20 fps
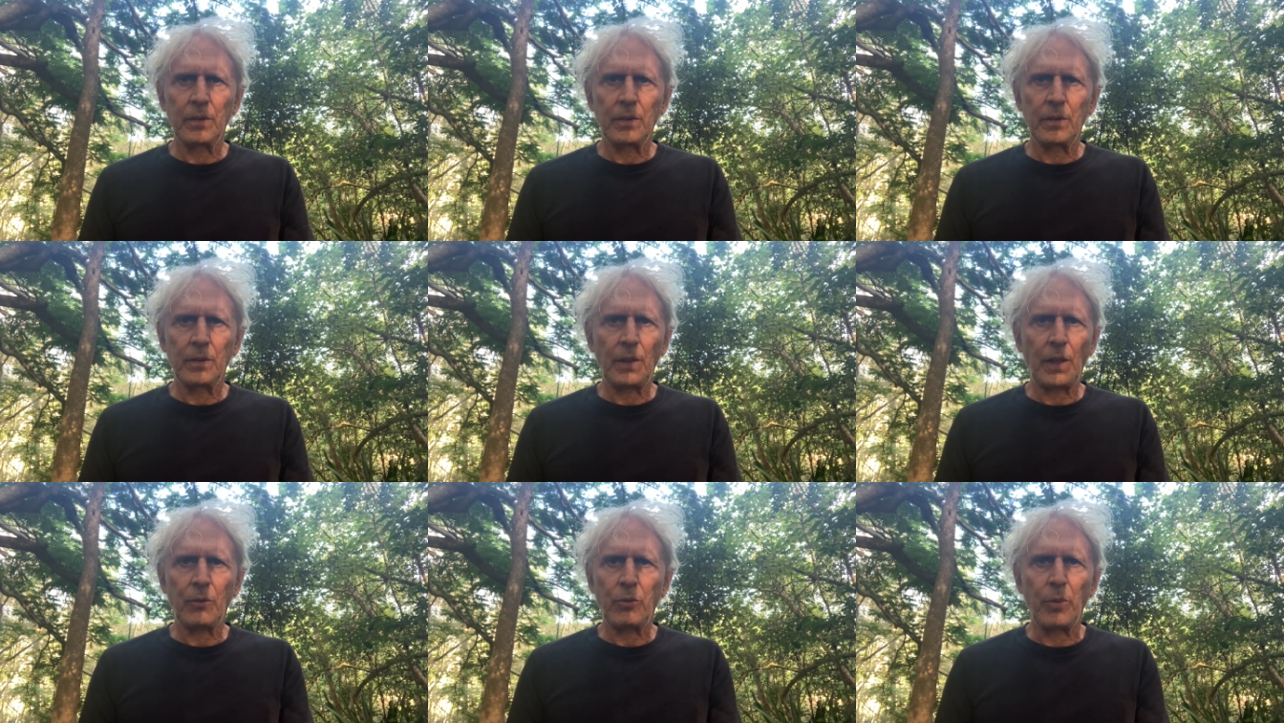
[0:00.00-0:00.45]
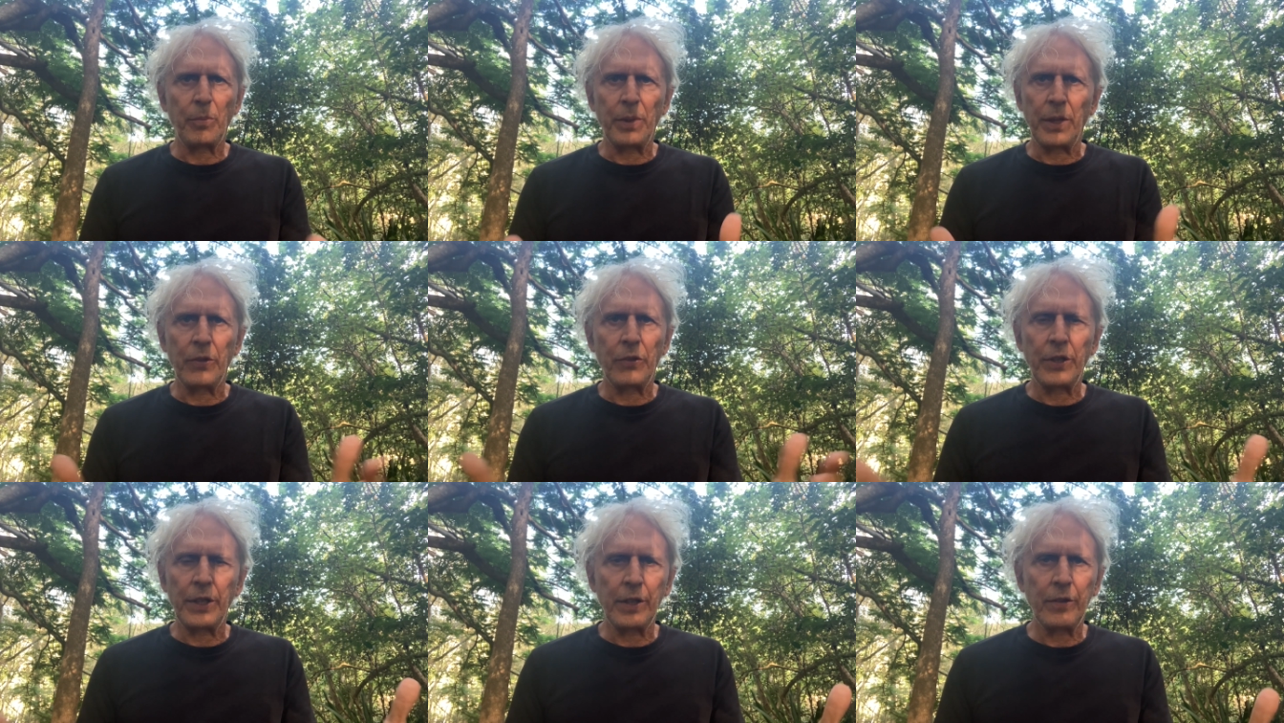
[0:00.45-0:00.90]
That would be
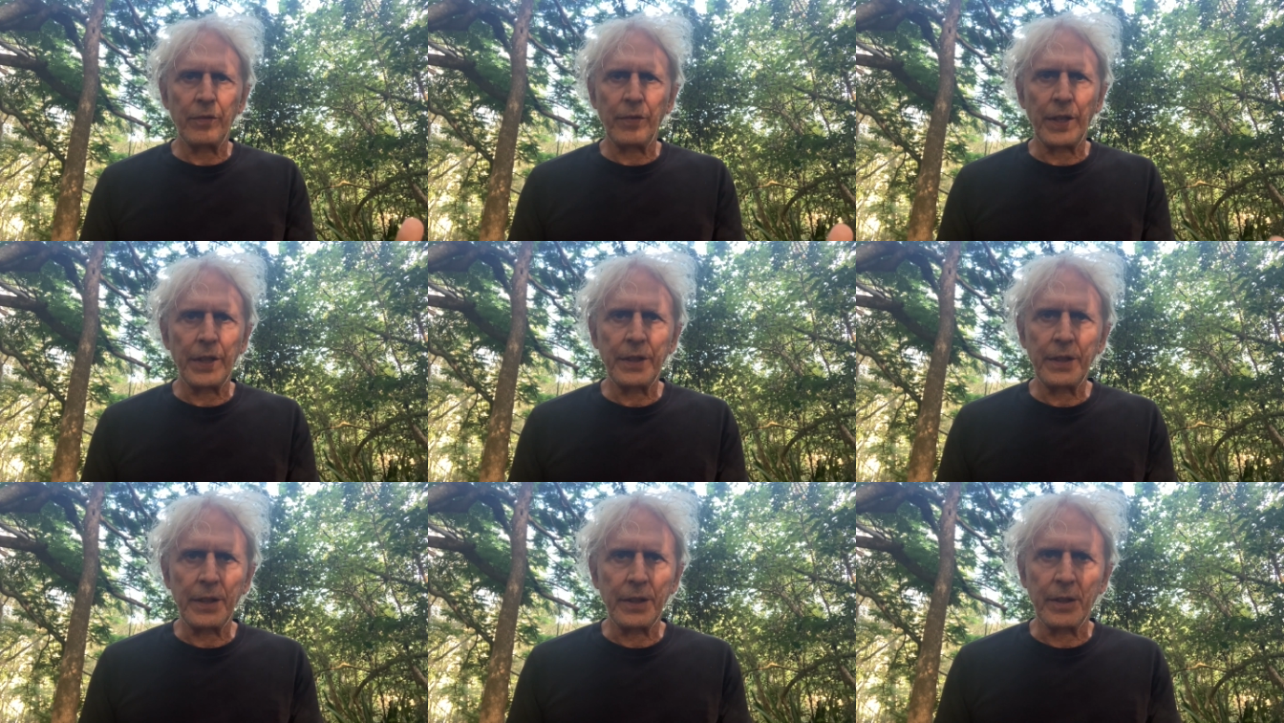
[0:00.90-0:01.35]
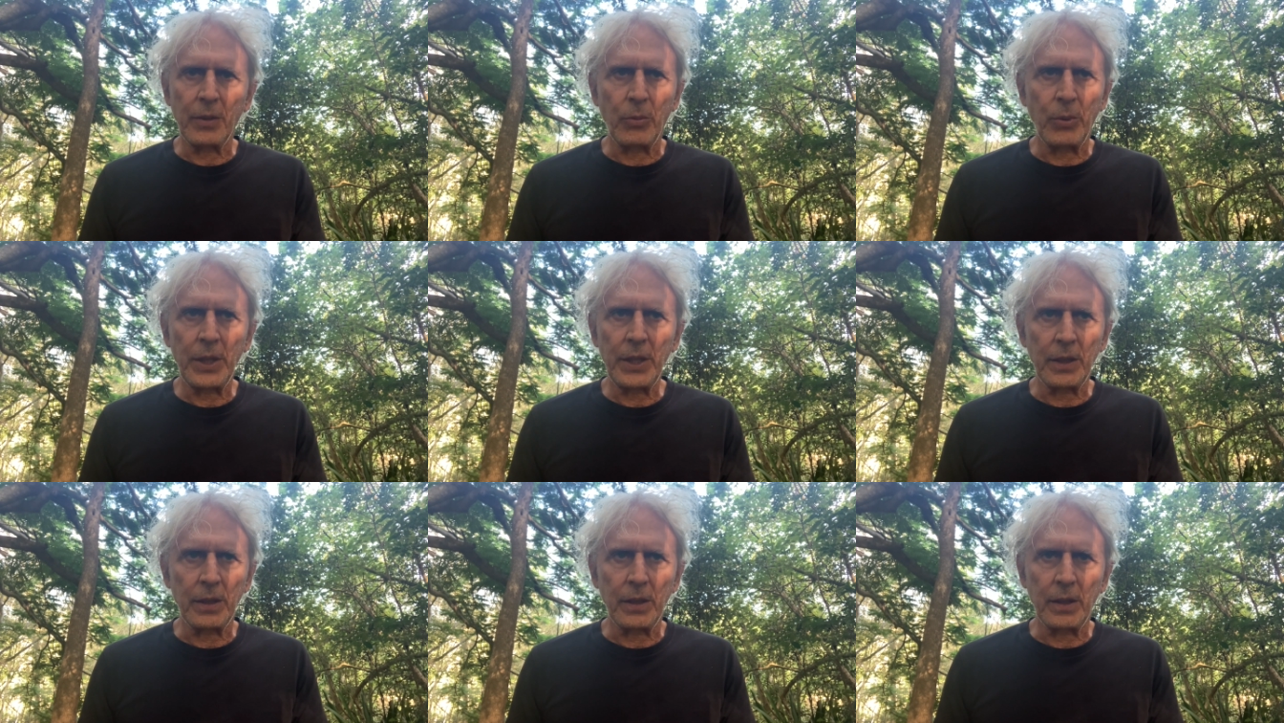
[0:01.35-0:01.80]
reinventing the
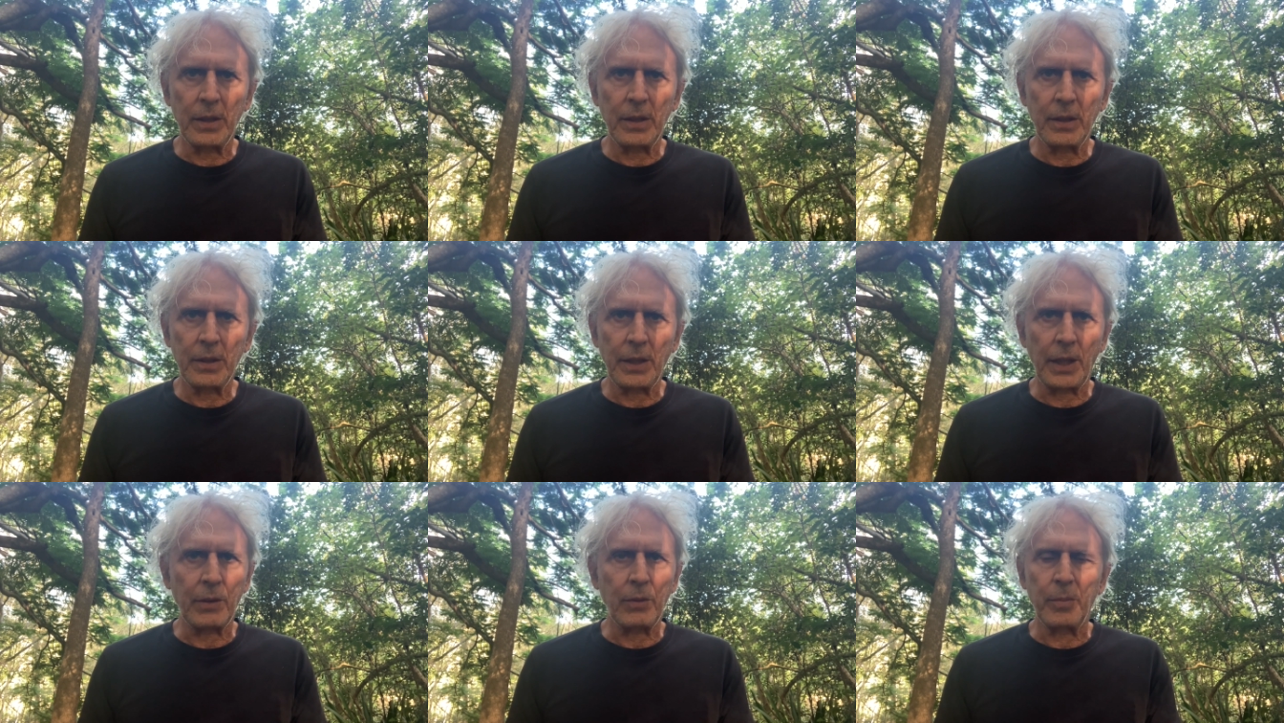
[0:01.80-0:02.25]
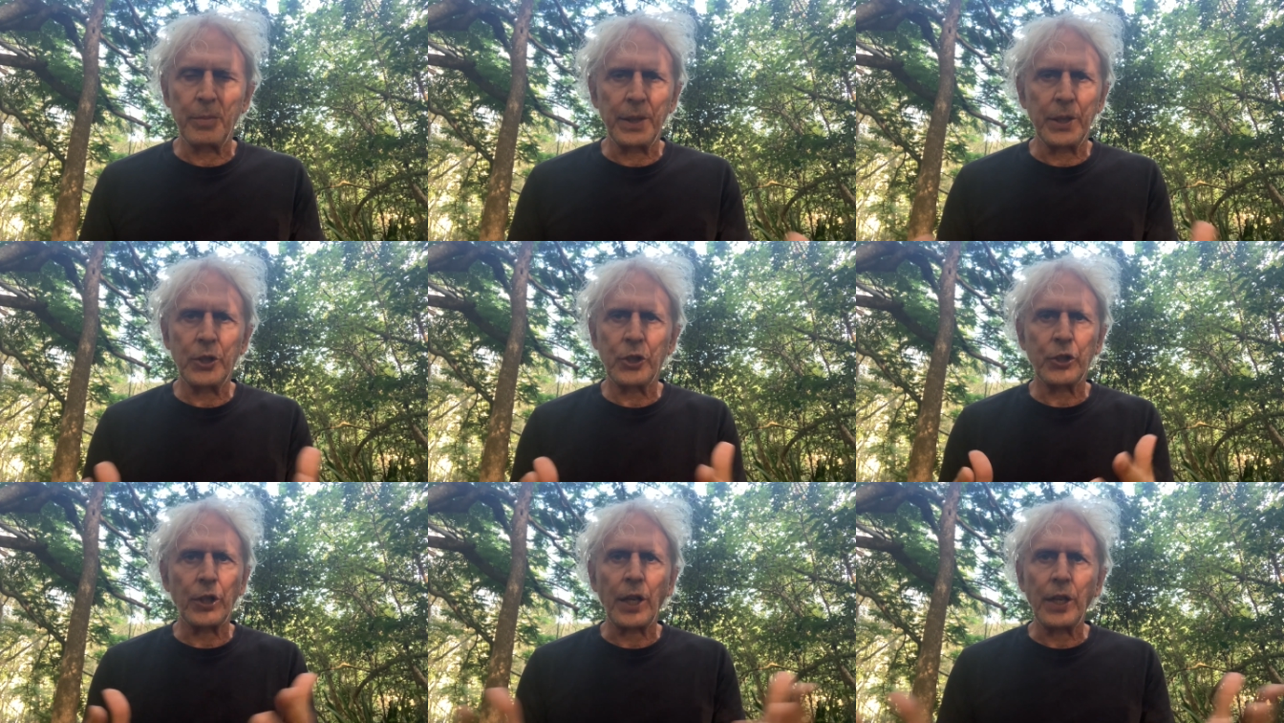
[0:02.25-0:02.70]
wheel. That would be
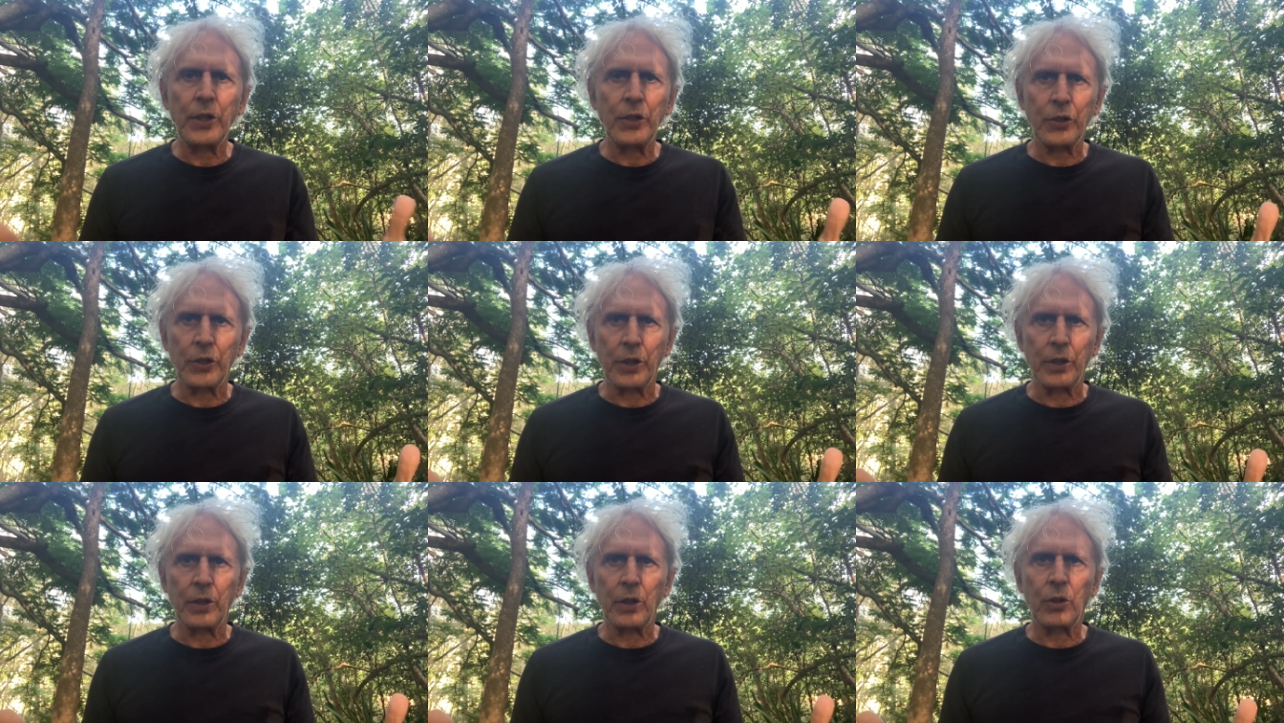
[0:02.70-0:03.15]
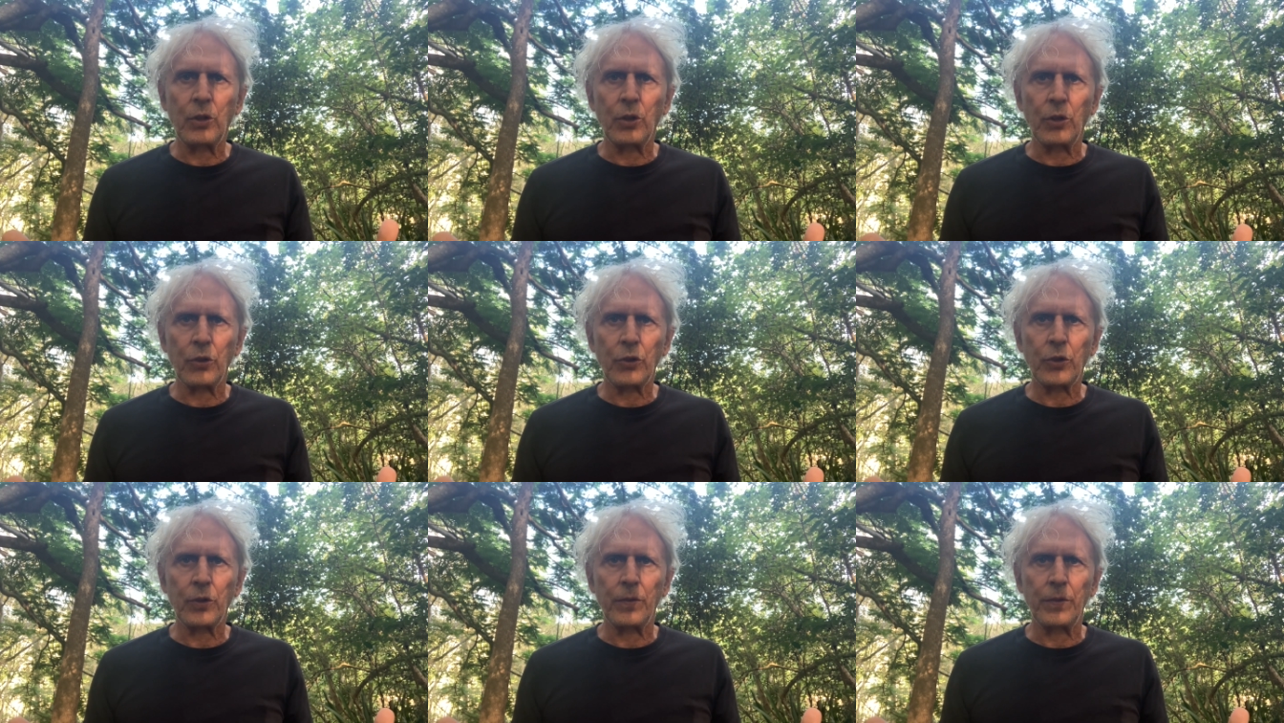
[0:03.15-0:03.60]
changing the
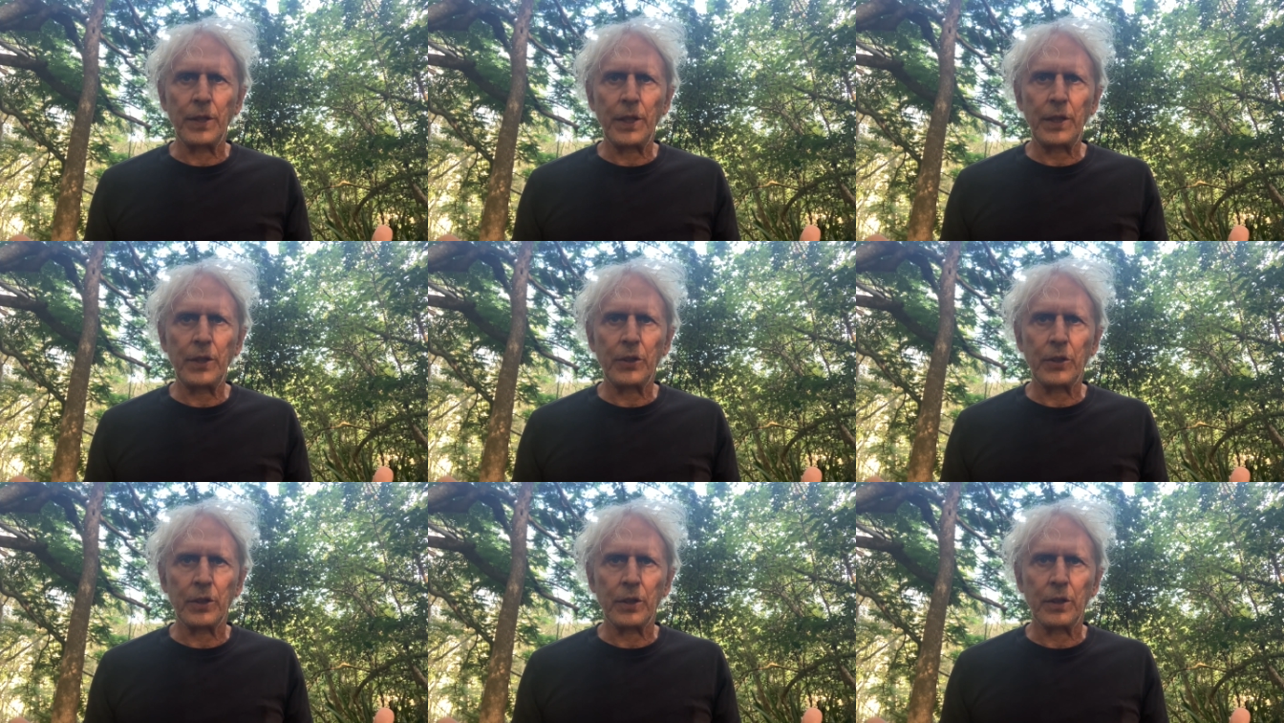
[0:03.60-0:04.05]
course of nature.